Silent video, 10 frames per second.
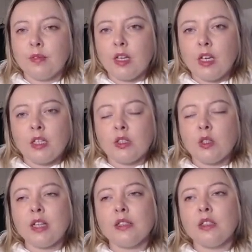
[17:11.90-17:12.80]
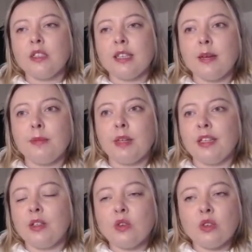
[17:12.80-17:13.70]
So that's a good tip, like
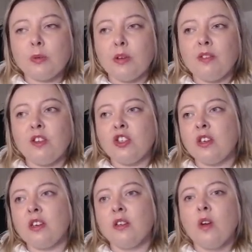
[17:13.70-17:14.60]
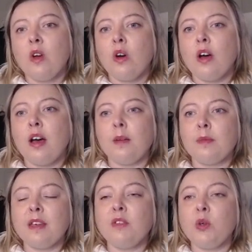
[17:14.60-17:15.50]
use your spirit vision.
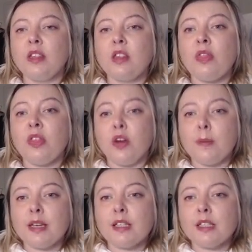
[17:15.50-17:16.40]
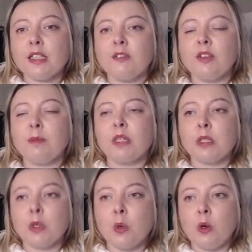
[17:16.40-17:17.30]
If you get the thermos from the
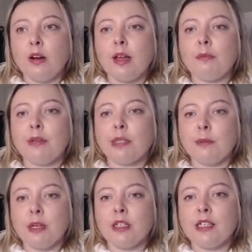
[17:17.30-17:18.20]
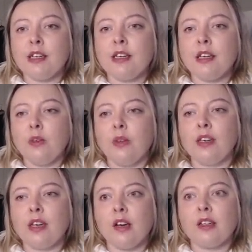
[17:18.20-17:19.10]
store and put spirit tea in it, you can
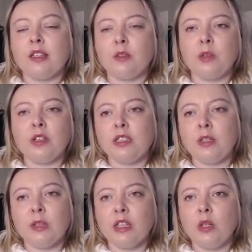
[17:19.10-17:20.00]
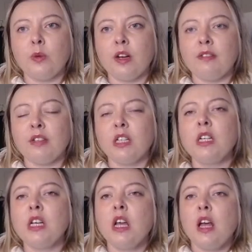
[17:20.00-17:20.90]
carry the spirit tea with you wherever
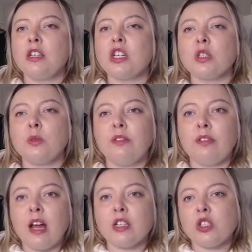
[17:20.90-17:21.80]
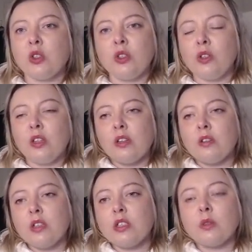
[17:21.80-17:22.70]
and just refresh. So you could
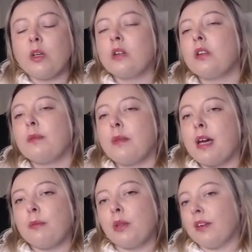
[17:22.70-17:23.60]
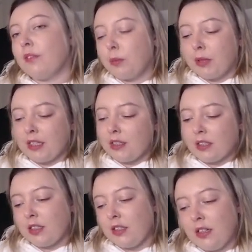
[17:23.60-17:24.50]
literally just walk around the map looking for places
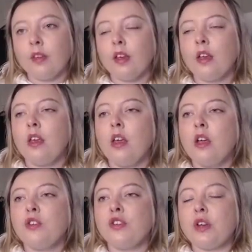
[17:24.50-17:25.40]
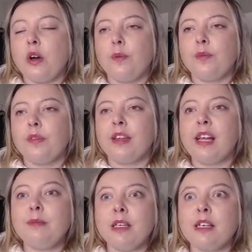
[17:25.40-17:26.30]
to dig. So let
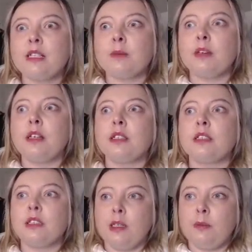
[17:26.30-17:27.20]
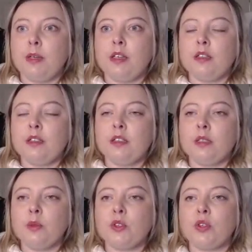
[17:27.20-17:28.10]
me explain sleeping, since it
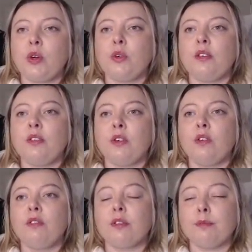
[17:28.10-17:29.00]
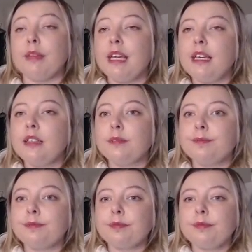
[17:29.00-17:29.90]
was so difficult for me,
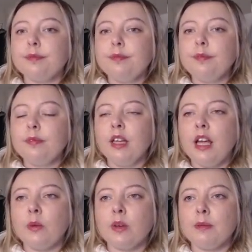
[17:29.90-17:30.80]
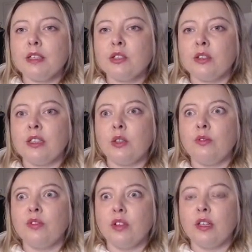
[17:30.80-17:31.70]
and I want to make sure that you
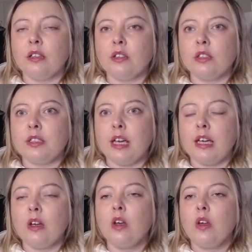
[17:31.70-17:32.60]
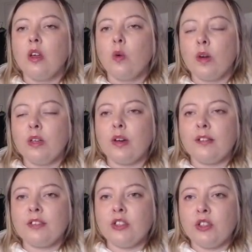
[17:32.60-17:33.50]
fully understand what you have
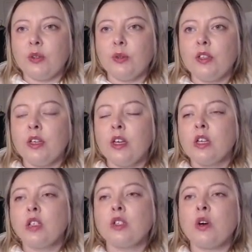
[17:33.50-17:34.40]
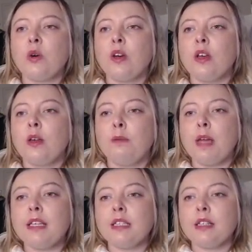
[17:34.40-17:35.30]
to do. So
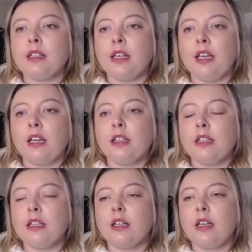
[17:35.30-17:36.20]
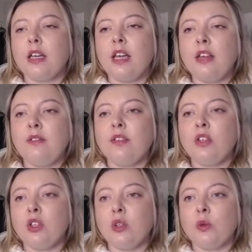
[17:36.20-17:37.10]
basically, if
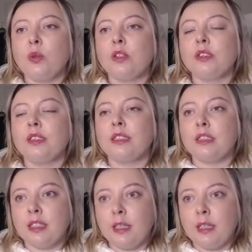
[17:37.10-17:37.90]
you sleep,